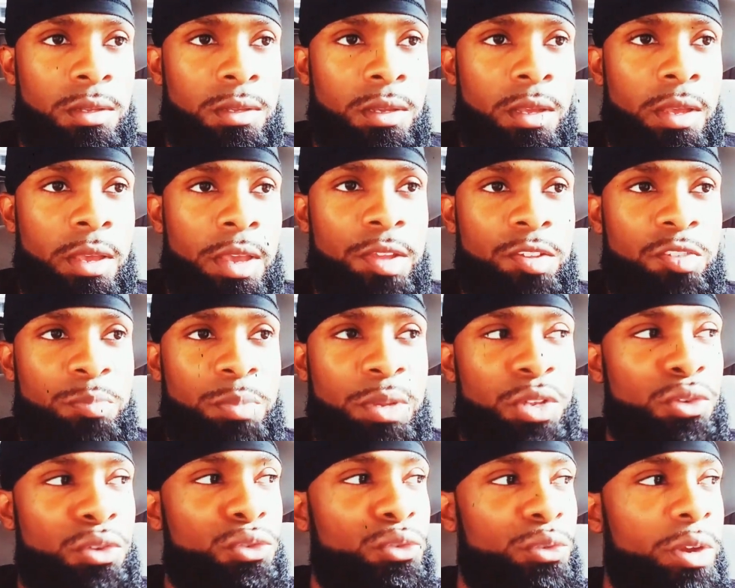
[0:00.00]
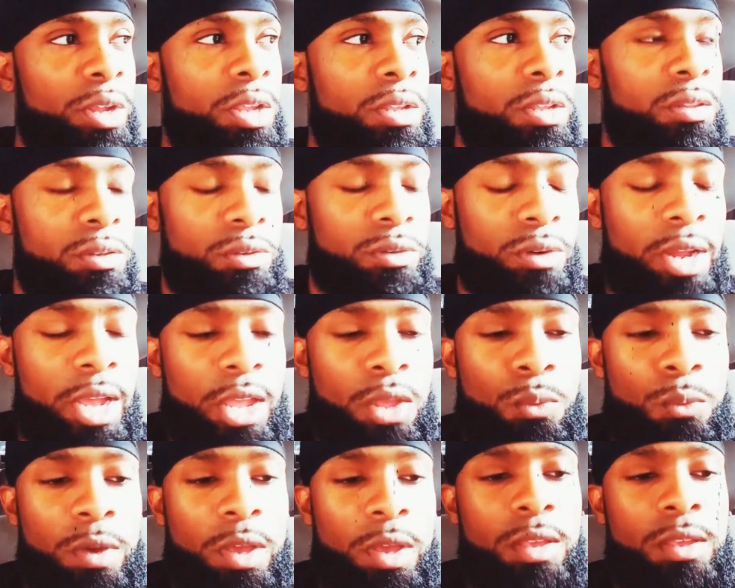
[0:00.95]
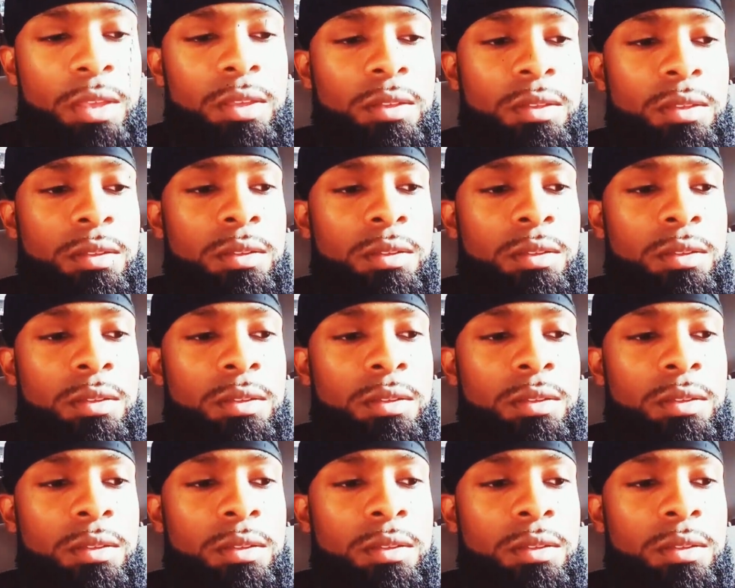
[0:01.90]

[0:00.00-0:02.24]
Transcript: has been trained the right way